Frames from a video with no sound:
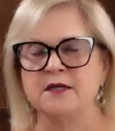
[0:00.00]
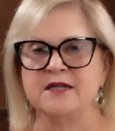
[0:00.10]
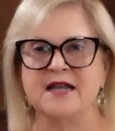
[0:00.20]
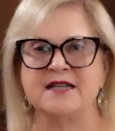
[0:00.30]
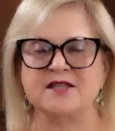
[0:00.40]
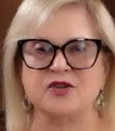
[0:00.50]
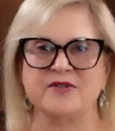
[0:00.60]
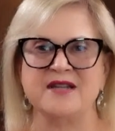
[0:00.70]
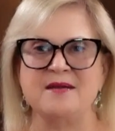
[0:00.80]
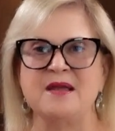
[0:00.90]
yeah. Today's
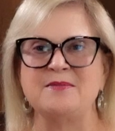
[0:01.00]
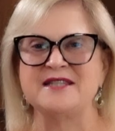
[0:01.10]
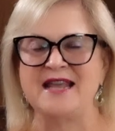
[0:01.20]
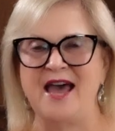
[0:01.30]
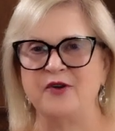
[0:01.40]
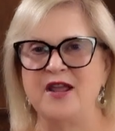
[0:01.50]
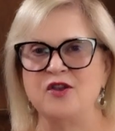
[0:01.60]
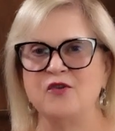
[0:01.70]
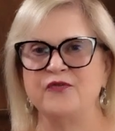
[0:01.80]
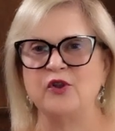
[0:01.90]
Thursday, maybe Saturday.
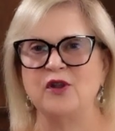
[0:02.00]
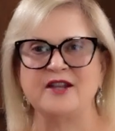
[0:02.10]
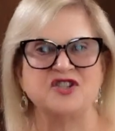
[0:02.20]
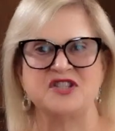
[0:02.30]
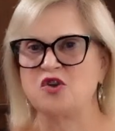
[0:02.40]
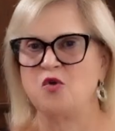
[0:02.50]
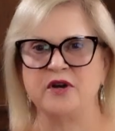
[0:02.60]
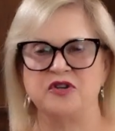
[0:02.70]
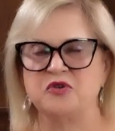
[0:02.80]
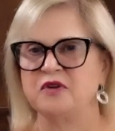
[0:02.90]
Yeah. You'll feel like just
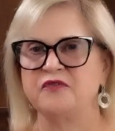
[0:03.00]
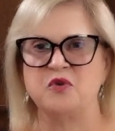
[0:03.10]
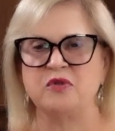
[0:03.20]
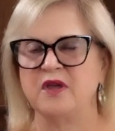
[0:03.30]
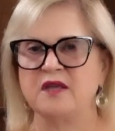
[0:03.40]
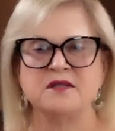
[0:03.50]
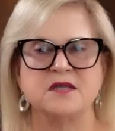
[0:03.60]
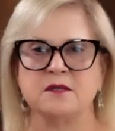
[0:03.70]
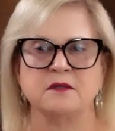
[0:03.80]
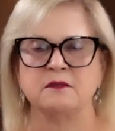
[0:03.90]
going and doing a few things.
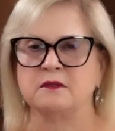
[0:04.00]
Yeah.